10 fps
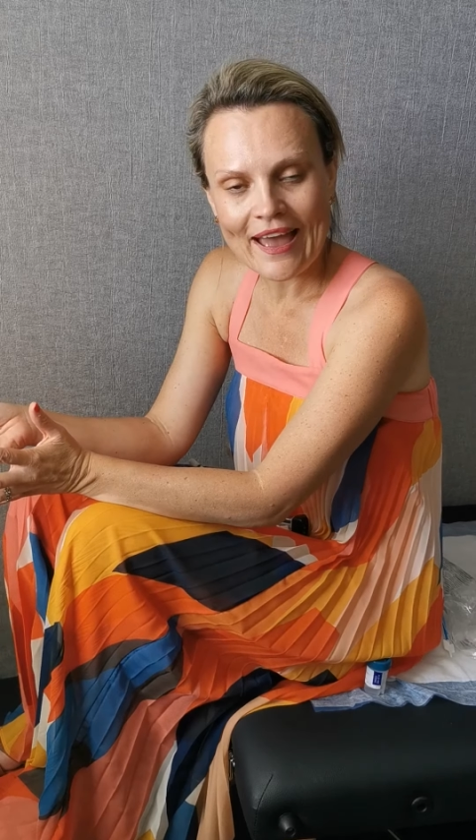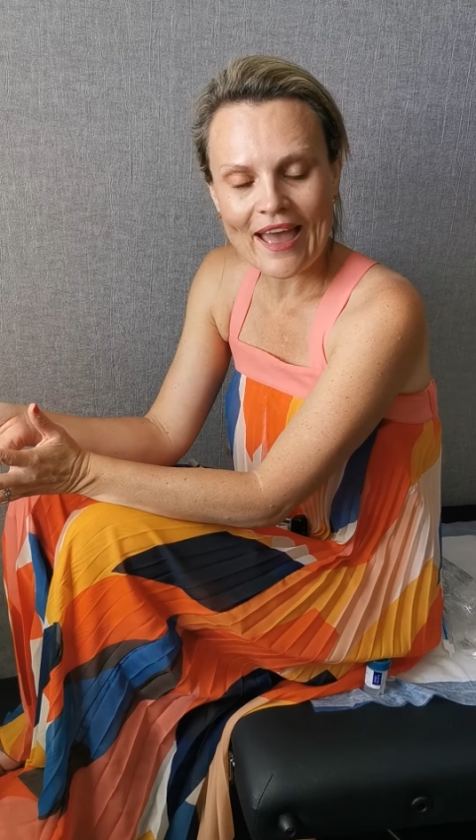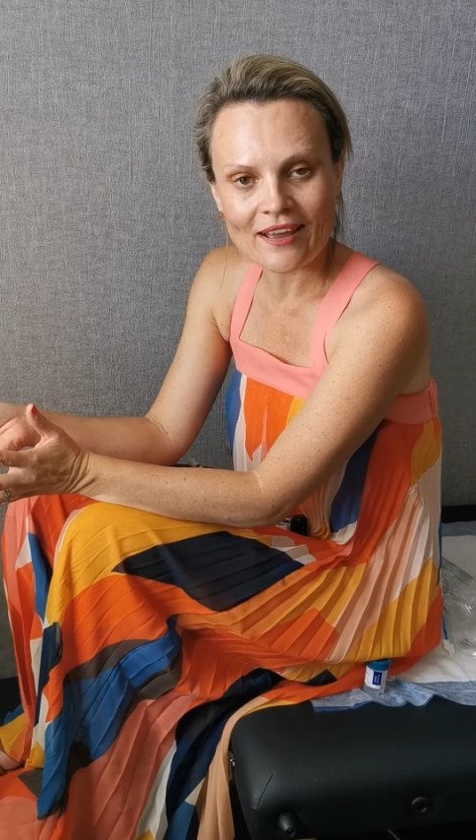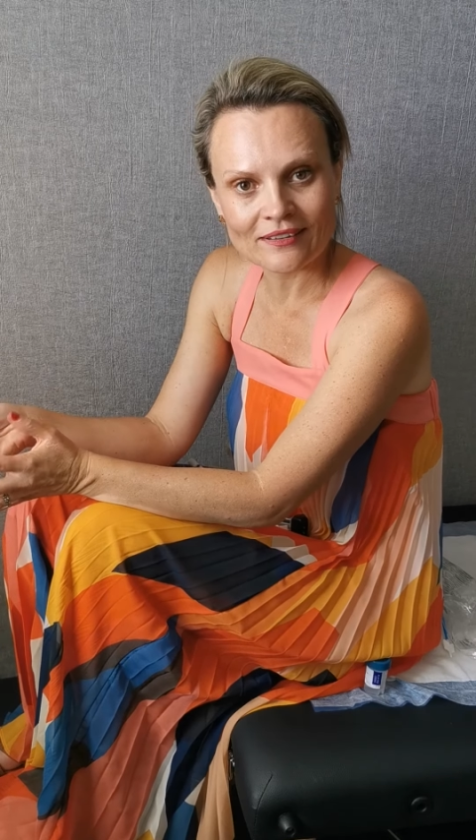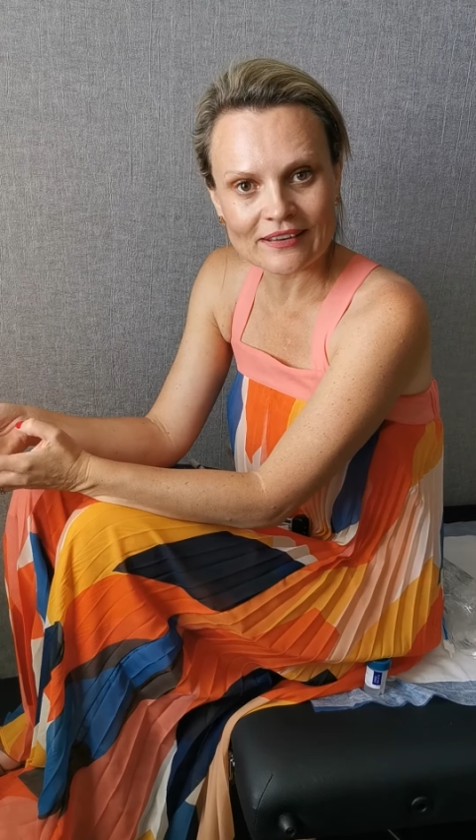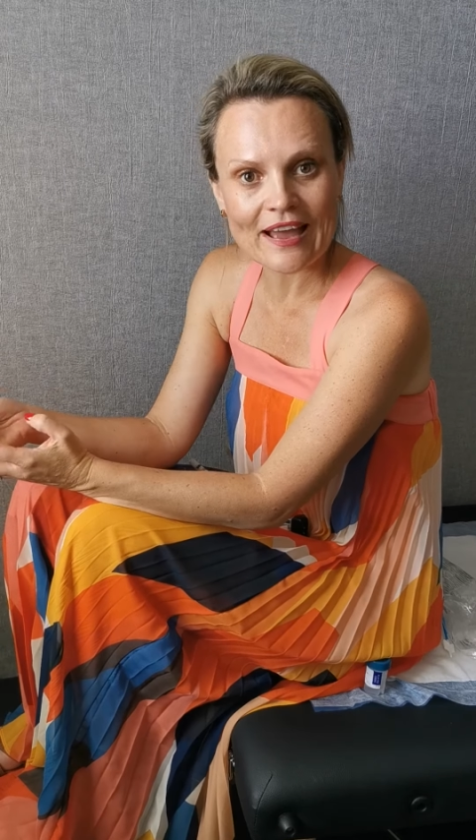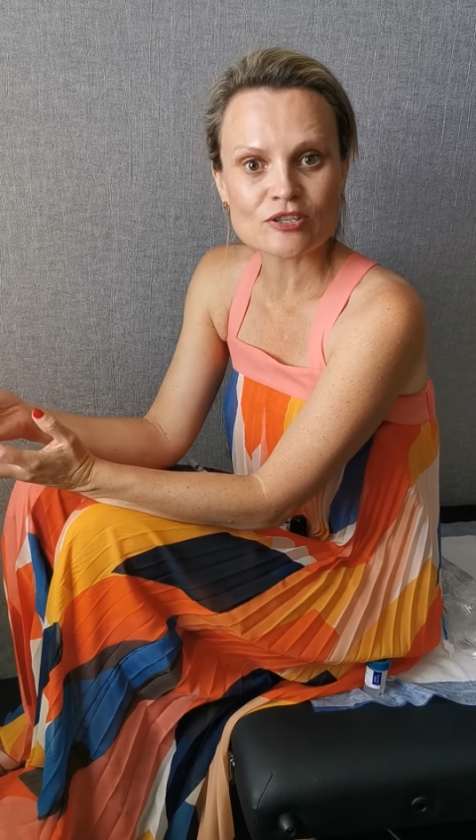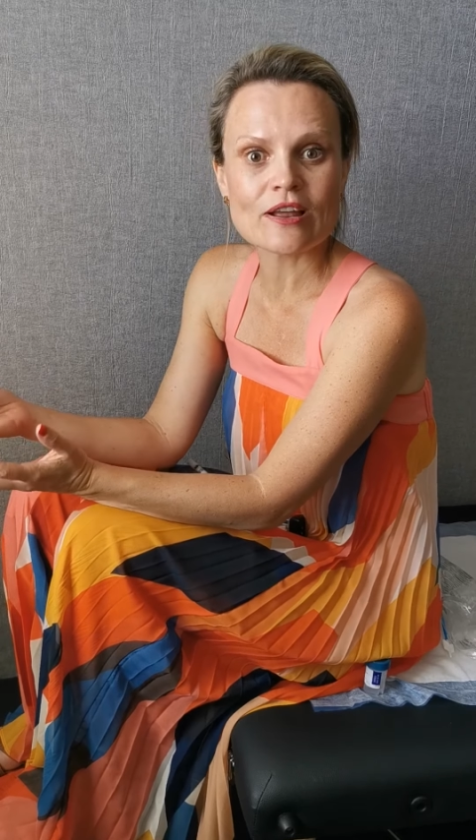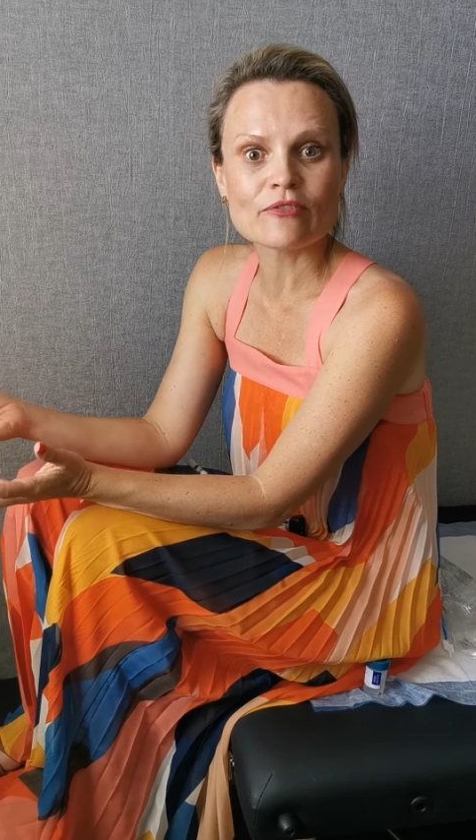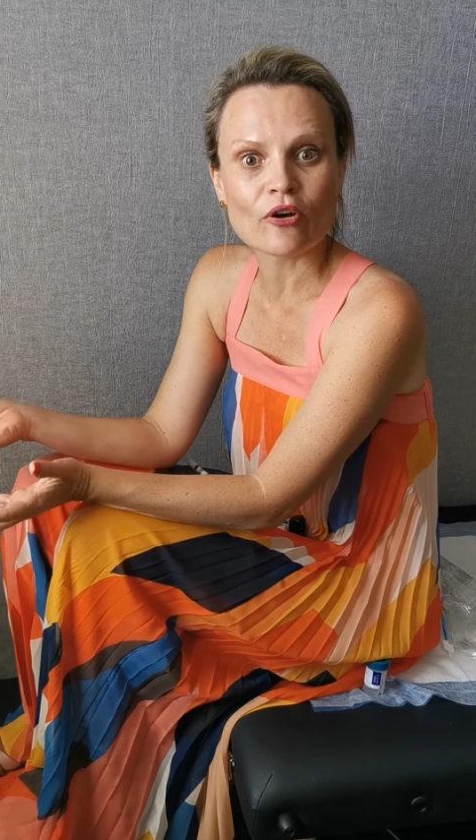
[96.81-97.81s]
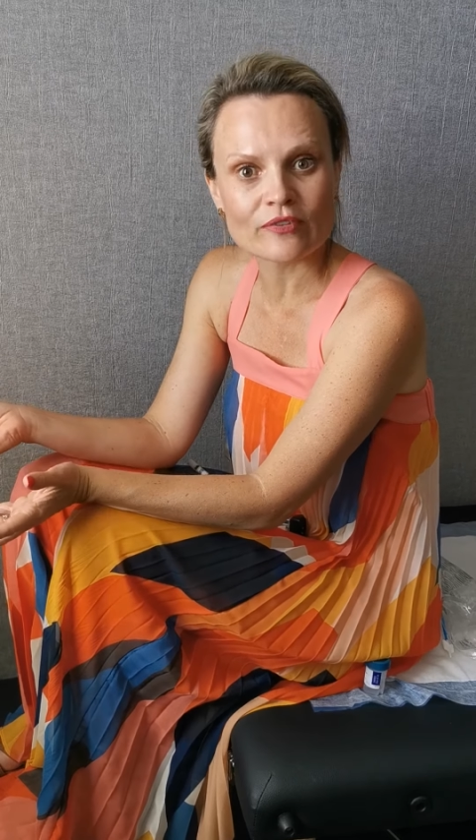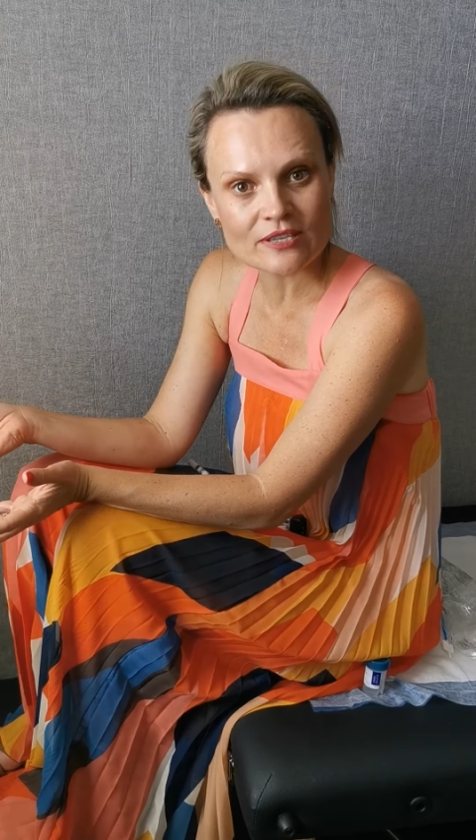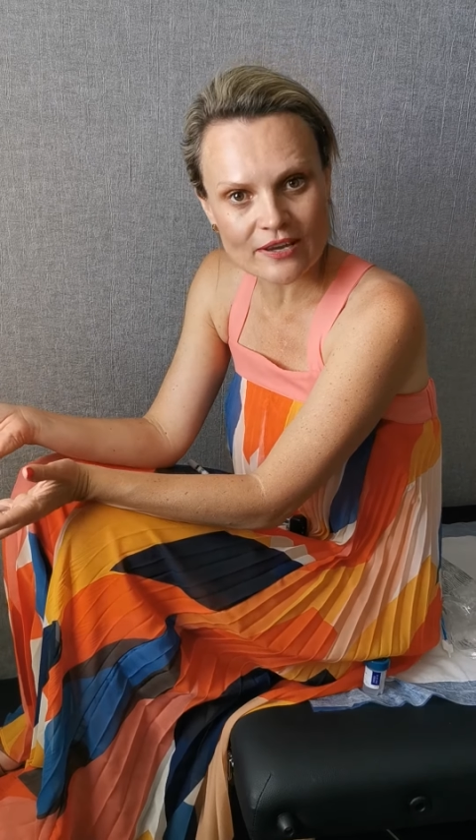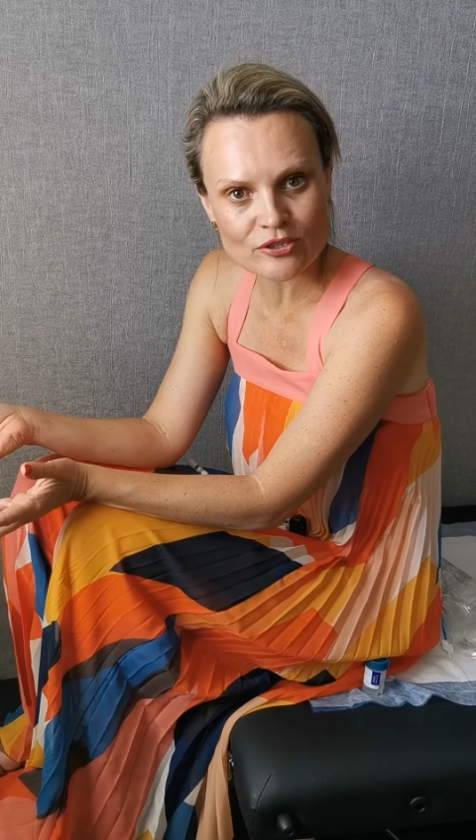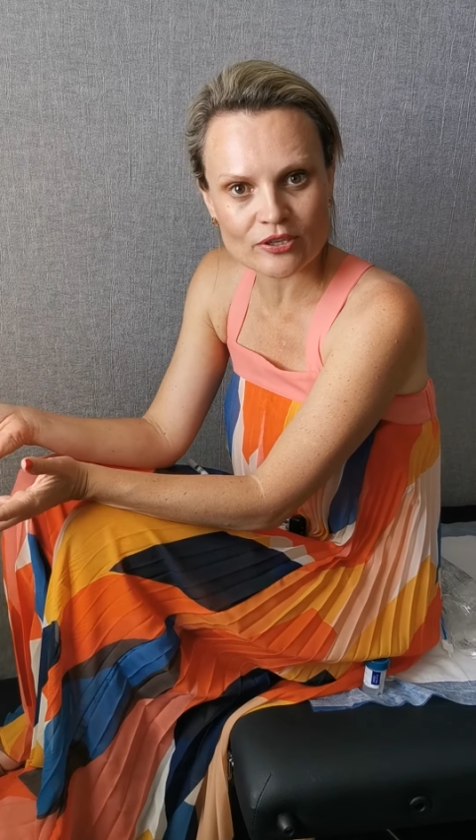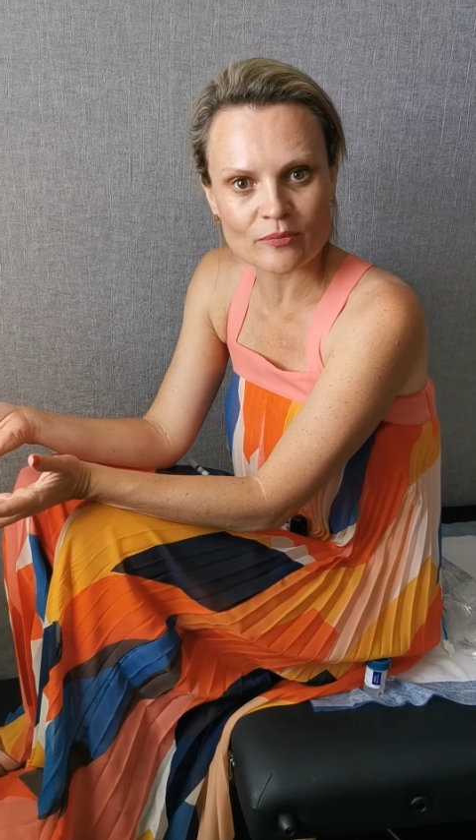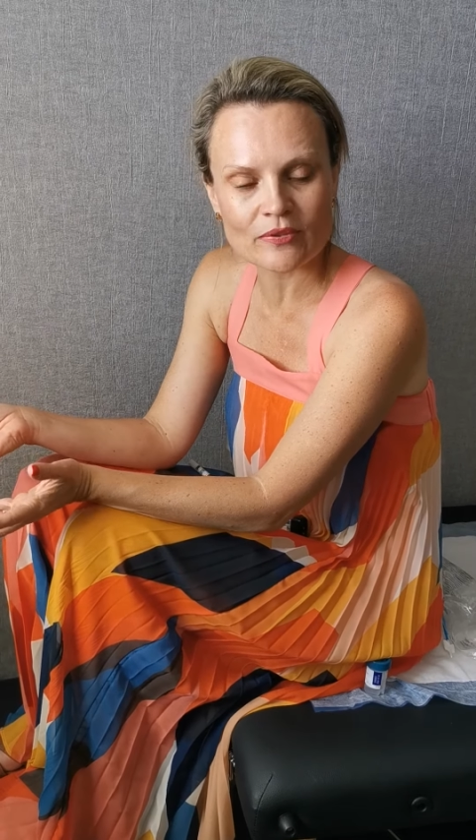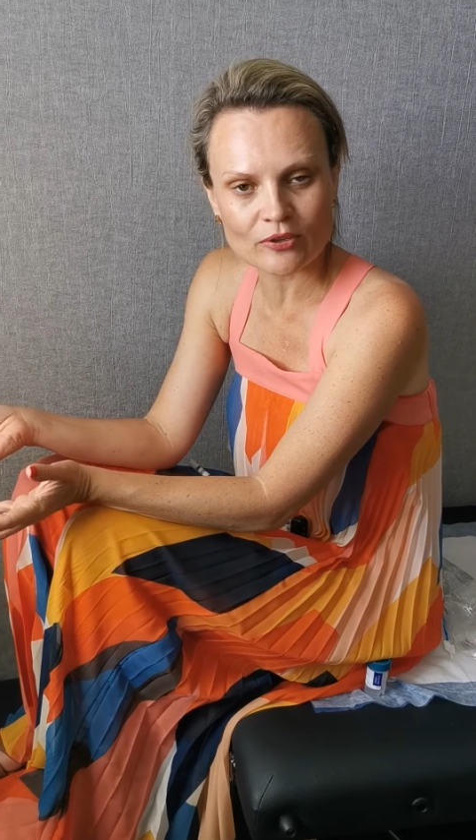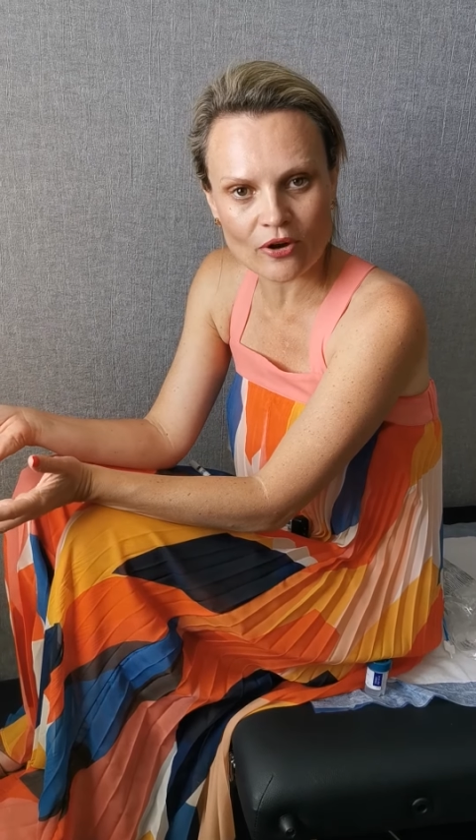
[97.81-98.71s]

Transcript: and actually have a conversation with a